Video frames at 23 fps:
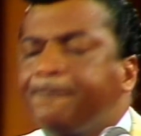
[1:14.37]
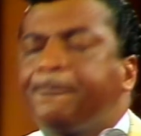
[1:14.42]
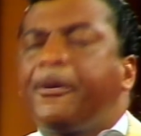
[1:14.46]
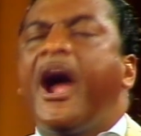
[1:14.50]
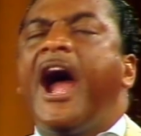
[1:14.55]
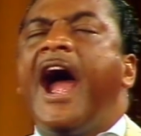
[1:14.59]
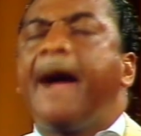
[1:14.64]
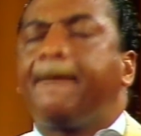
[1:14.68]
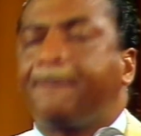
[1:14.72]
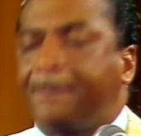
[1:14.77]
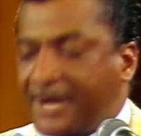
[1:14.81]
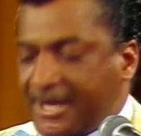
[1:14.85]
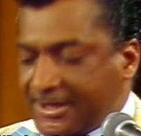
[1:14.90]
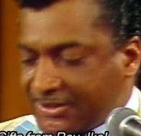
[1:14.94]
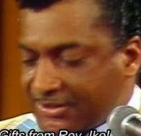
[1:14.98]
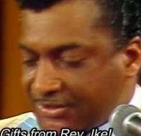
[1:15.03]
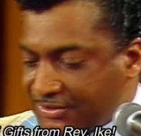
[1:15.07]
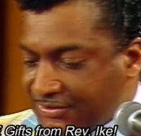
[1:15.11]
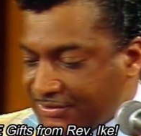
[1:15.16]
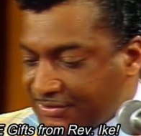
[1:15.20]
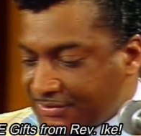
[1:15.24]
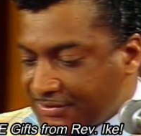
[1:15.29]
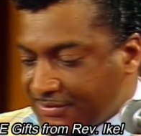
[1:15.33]
a
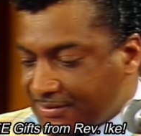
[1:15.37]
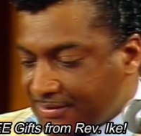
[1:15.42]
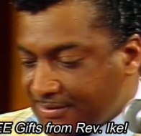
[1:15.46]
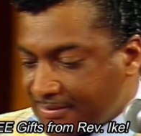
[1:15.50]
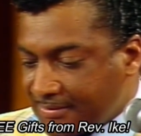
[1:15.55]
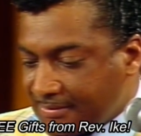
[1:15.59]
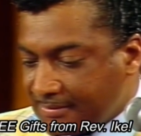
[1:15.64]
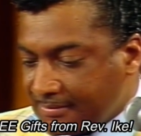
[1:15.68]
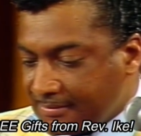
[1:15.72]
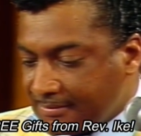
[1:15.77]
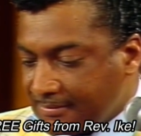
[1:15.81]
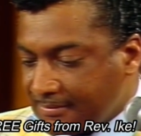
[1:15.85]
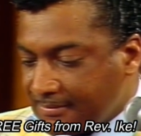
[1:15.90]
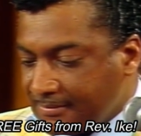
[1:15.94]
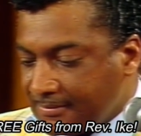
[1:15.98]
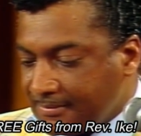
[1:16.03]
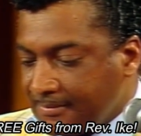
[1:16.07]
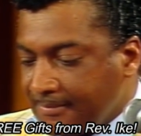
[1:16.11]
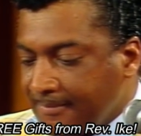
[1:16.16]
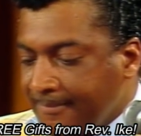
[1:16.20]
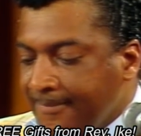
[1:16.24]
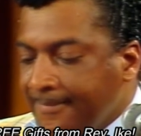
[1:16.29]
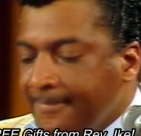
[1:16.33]
purpose,
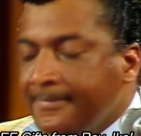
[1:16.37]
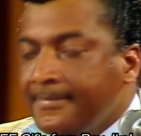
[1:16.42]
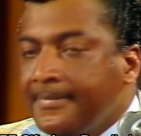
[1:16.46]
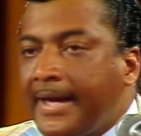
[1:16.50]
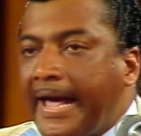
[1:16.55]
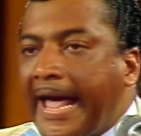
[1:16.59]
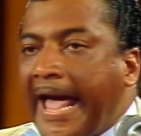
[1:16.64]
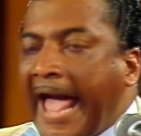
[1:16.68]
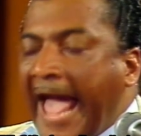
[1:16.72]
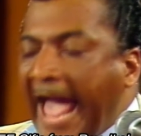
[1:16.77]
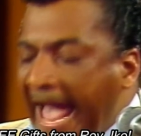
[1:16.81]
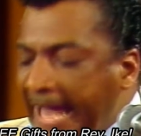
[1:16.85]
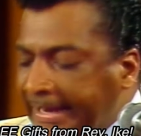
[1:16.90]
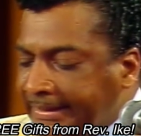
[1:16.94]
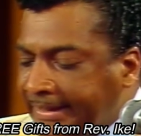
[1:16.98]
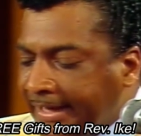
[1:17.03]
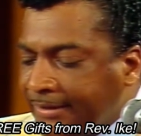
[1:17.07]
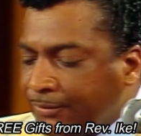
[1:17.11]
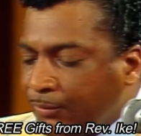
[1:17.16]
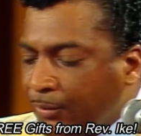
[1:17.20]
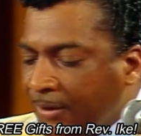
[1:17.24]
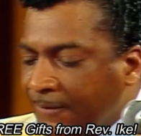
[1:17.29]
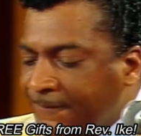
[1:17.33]
and
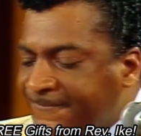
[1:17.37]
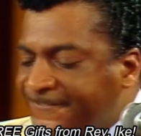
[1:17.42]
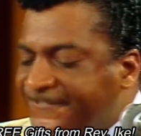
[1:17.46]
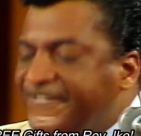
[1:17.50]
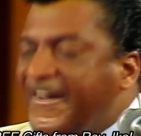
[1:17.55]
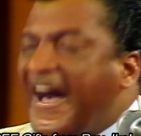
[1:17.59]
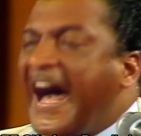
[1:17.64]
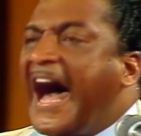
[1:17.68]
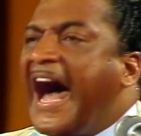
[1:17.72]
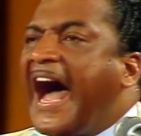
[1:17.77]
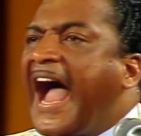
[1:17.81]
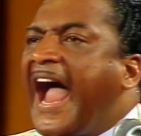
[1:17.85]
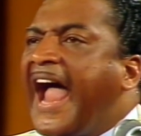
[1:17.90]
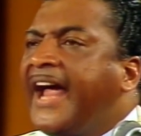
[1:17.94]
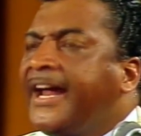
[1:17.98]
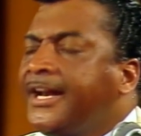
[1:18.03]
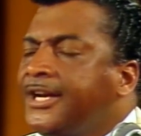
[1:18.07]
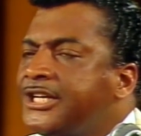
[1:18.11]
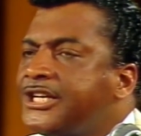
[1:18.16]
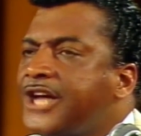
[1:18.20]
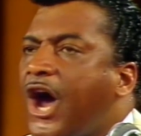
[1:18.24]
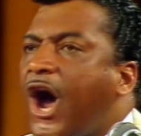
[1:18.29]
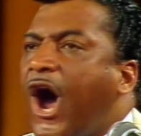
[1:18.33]
it will
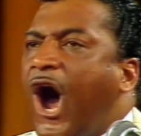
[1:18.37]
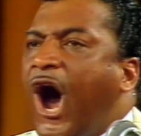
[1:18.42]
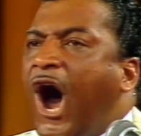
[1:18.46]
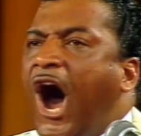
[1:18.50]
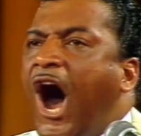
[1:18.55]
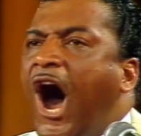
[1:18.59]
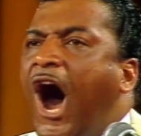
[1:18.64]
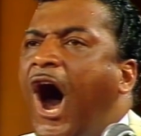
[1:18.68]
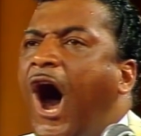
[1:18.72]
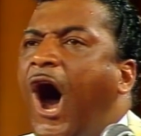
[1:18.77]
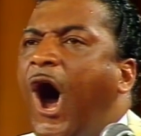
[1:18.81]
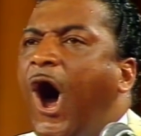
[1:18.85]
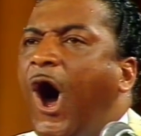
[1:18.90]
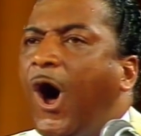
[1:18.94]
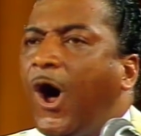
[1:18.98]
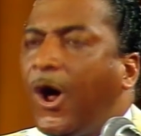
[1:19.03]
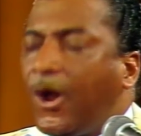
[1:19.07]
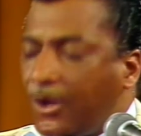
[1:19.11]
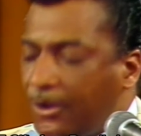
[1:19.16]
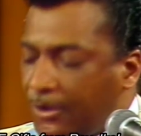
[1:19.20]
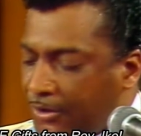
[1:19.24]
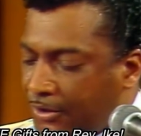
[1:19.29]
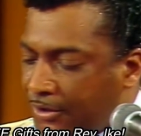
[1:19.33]
find
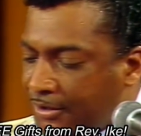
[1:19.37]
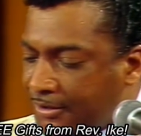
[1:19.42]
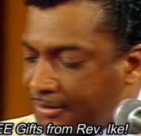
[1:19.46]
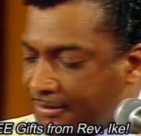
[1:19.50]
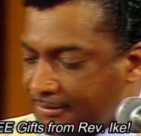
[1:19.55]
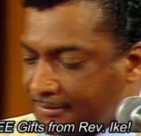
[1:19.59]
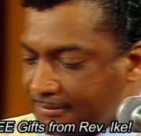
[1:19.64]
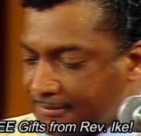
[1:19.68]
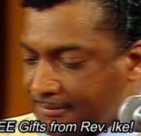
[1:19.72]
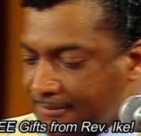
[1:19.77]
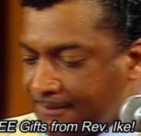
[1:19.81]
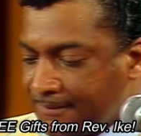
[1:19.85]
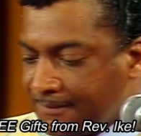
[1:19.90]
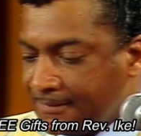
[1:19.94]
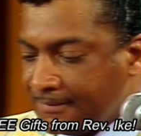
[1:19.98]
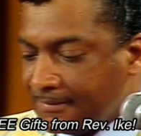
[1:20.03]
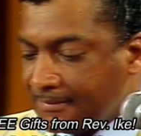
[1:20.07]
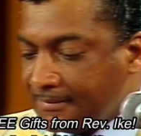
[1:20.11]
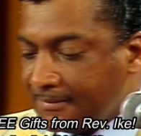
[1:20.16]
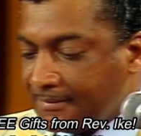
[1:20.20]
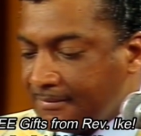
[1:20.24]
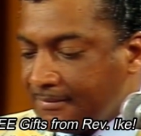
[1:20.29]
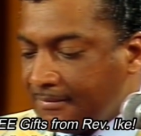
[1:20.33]
all
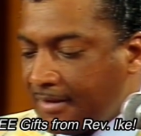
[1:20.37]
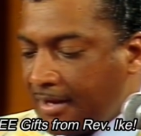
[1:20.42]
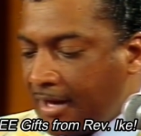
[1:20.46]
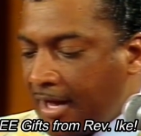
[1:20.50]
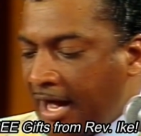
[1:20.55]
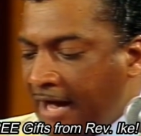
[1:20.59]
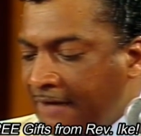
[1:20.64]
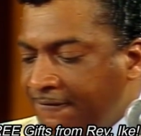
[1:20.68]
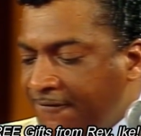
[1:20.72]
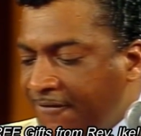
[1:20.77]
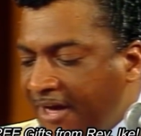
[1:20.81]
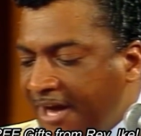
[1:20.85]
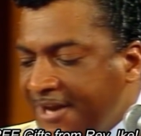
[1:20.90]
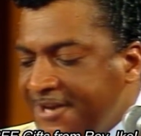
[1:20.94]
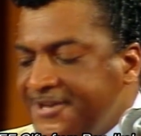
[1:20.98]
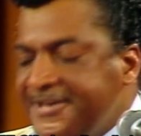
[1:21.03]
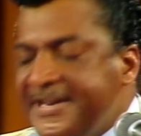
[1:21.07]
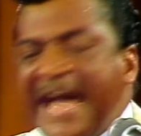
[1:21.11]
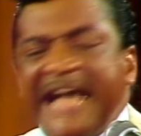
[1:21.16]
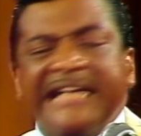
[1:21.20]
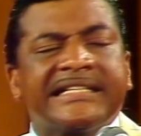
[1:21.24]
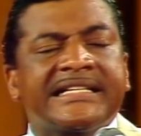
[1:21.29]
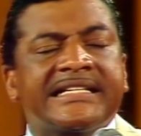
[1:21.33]
of the
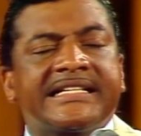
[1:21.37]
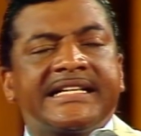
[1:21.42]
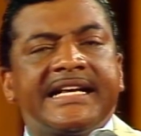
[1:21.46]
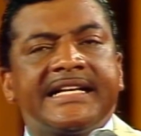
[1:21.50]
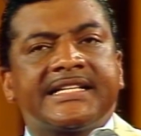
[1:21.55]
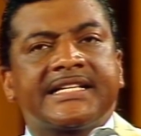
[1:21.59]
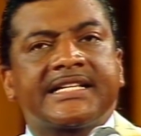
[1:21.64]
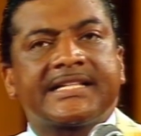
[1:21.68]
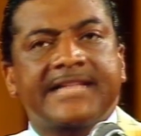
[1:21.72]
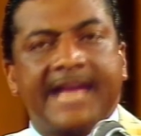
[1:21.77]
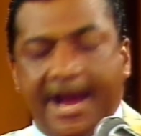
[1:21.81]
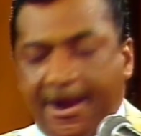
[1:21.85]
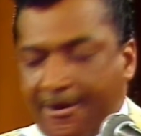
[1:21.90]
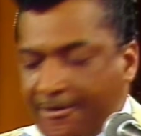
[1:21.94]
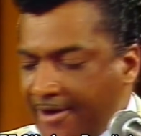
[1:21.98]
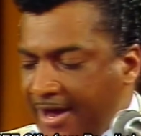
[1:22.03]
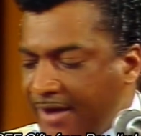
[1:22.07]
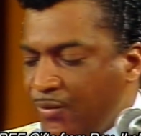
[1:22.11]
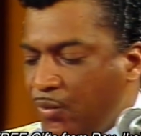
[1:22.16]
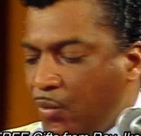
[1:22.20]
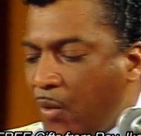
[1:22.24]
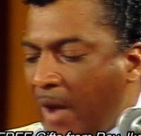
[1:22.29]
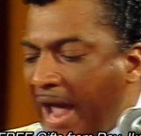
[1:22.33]

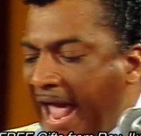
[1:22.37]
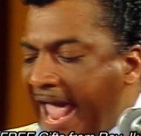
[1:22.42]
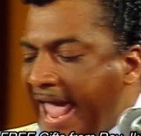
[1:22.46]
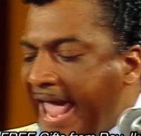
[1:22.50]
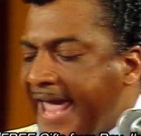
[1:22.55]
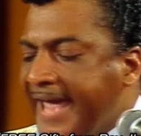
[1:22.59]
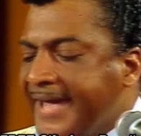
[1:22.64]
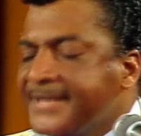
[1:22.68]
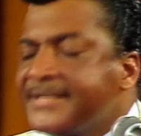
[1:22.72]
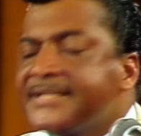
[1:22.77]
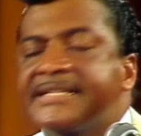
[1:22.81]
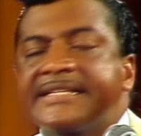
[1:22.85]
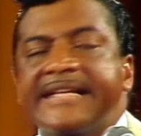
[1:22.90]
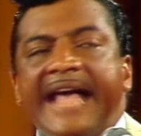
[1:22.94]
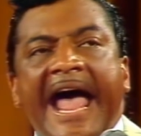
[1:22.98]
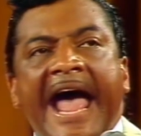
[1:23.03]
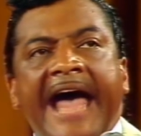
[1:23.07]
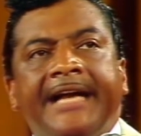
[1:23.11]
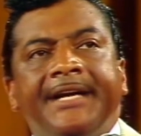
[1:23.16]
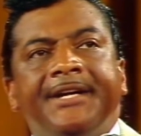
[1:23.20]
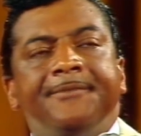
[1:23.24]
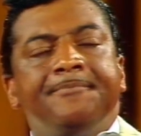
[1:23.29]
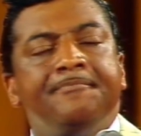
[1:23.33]
necessary ways
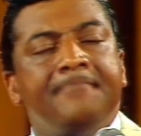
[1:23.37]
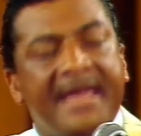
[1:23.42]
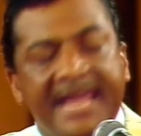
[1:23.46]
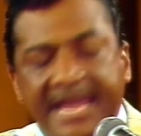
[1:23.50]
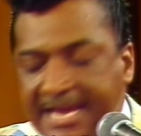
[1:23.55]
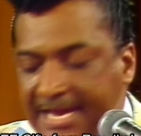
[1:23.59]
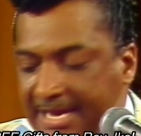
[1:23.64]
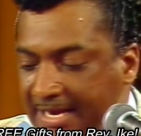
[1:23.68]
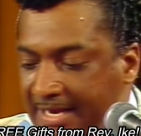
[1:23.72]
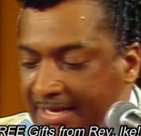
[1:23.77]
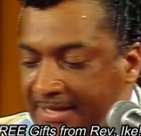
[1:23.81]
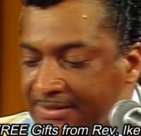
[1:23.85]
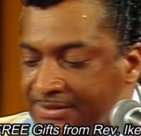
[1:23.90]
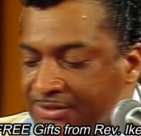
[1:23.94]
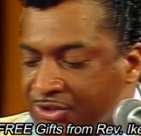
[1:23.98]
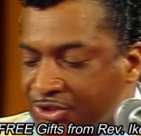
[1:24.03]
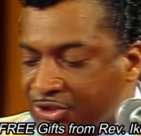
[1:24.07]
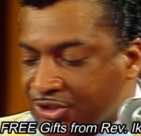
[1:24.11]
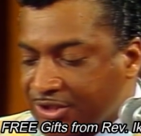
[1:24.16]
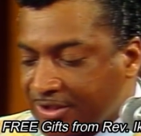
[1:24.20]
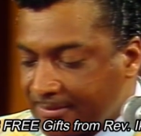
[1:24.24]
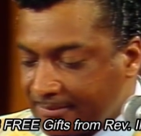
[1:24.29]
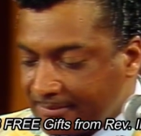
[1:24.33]
and
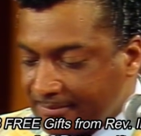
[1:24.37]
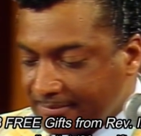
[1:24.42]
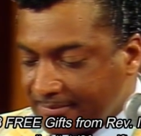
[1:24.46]
means